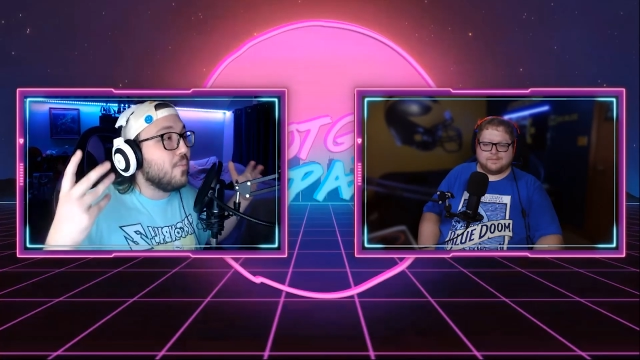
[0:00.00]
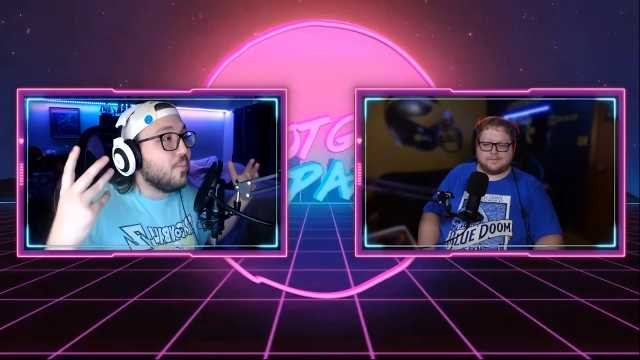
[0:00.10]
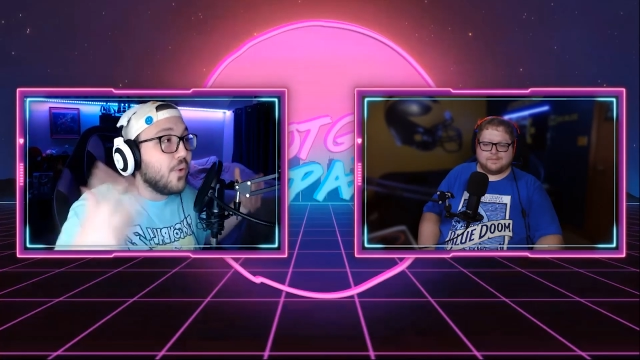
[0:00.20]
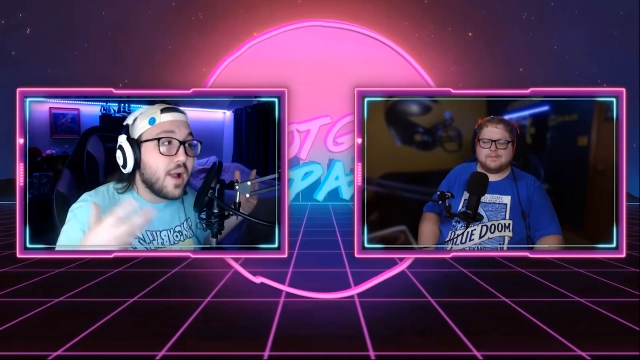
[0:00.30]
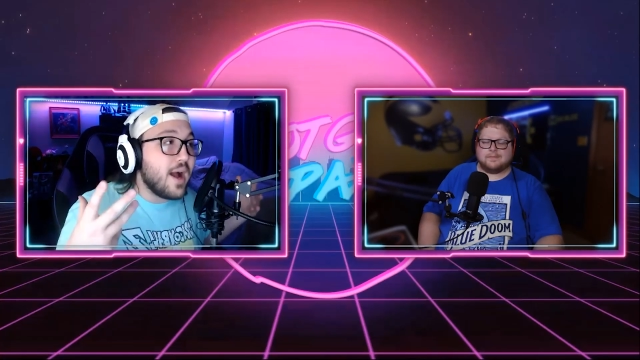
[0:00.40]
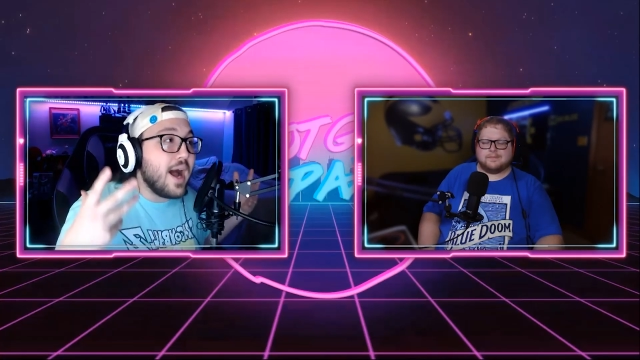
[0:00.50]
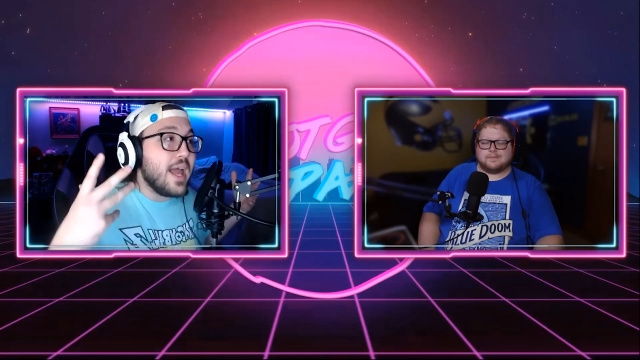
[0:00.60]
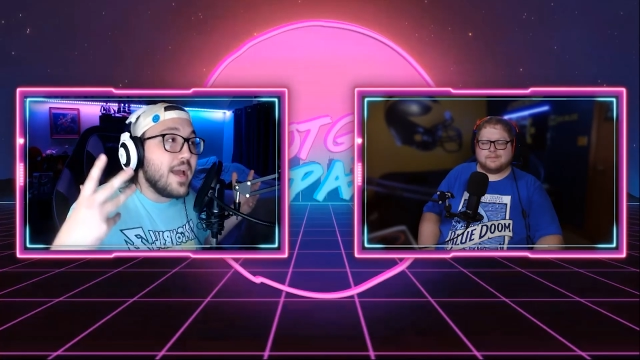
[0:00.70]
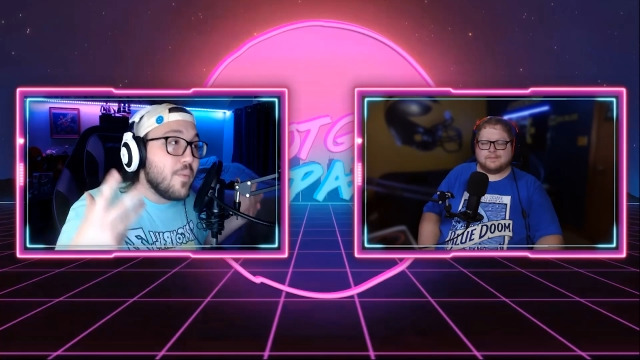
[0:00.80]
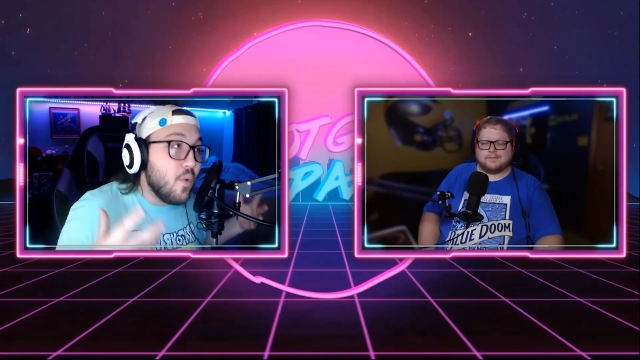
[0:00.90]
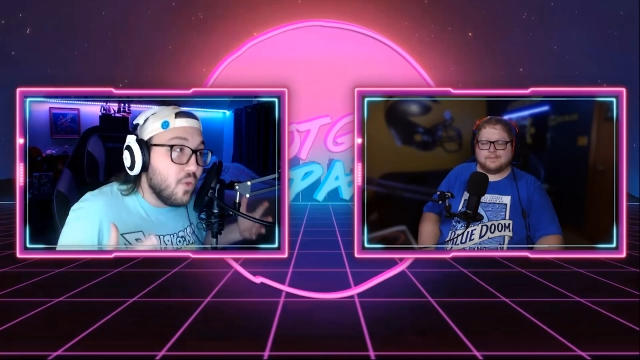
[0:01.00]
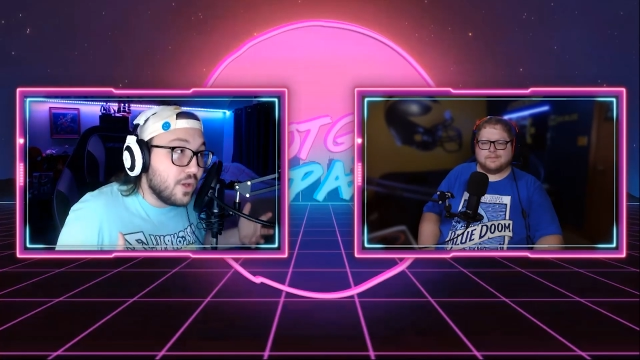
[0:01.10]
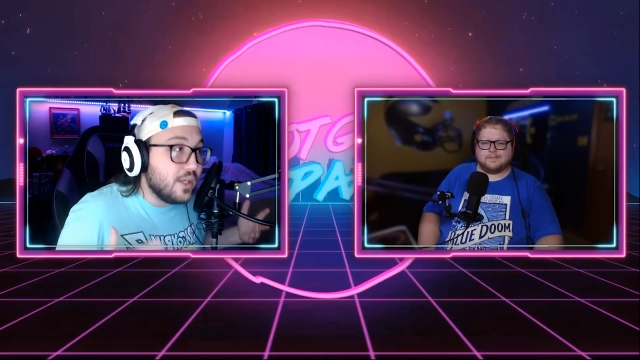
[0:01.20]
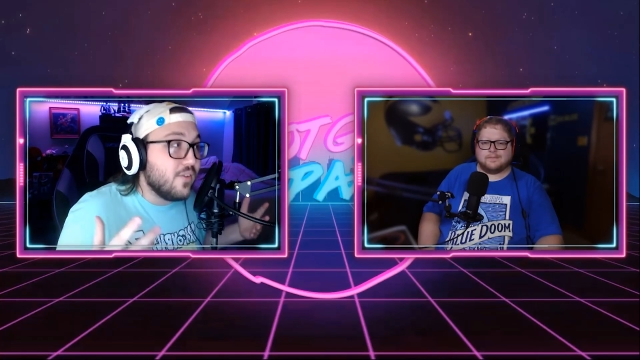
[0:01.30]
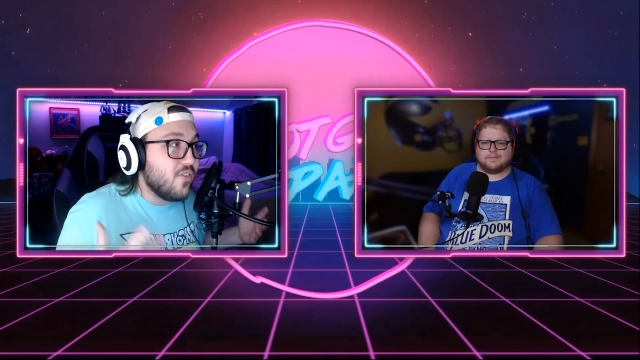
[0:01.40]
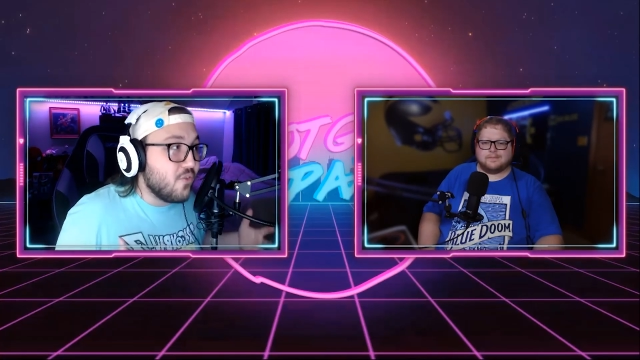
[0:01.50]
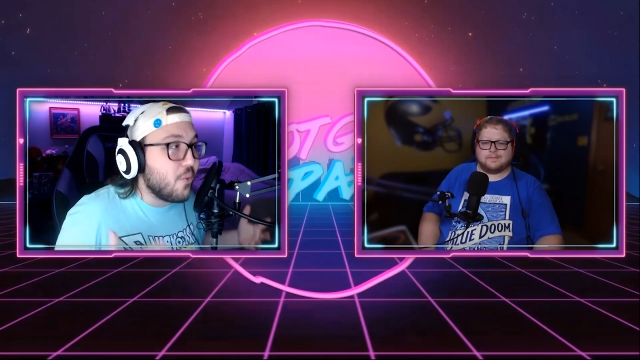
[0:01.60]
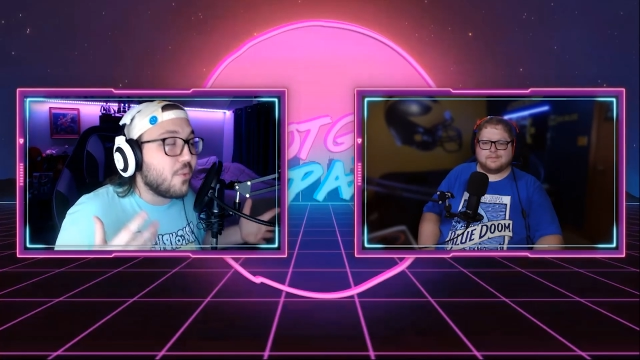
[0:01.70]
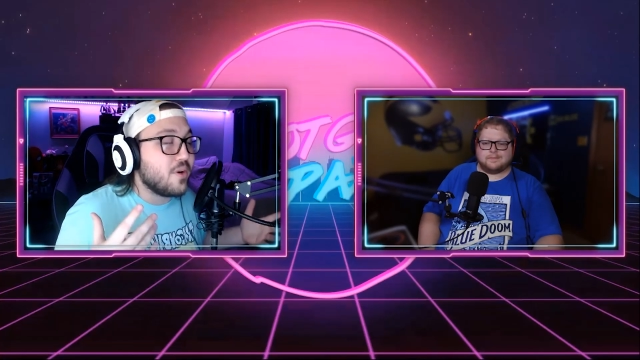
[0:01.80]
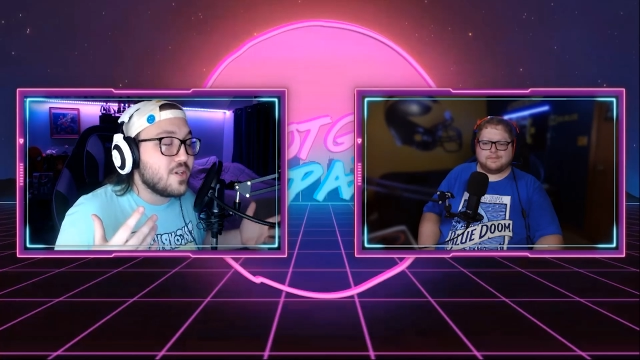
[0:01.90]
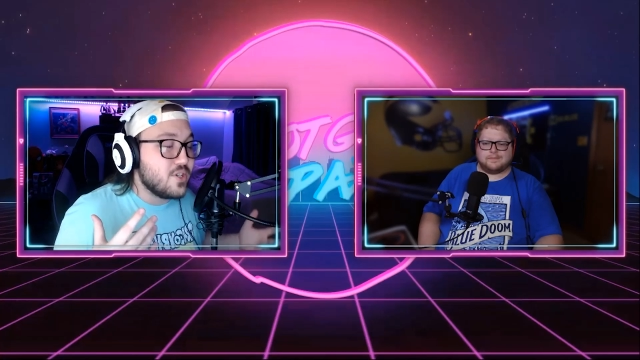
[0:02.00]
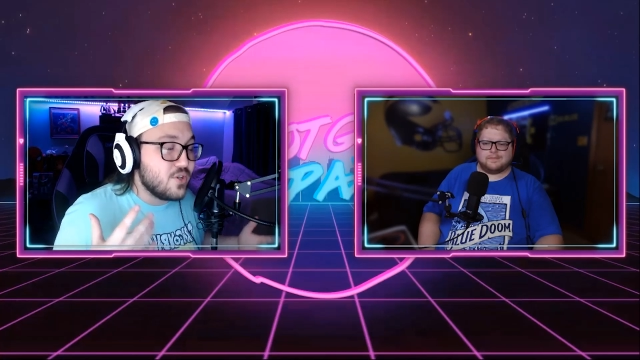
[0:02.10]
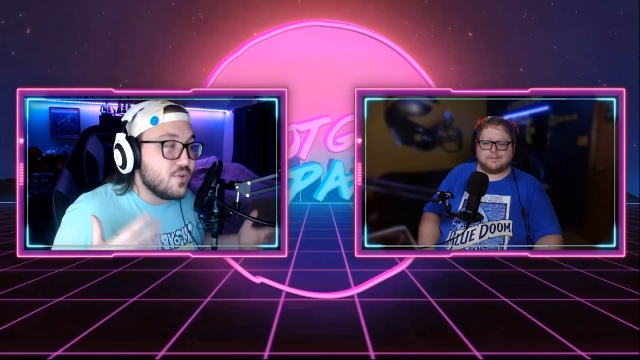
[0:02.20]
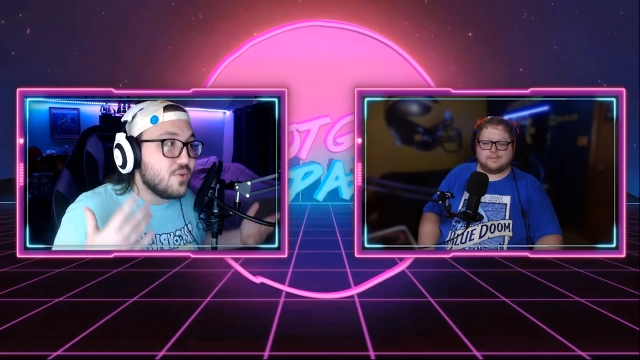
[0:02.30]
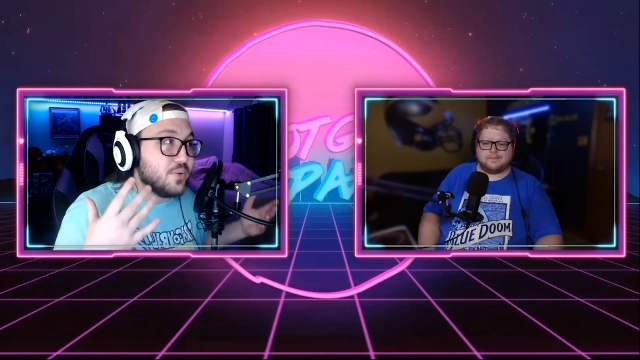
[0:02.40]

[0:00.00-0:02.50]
but I am looking forward to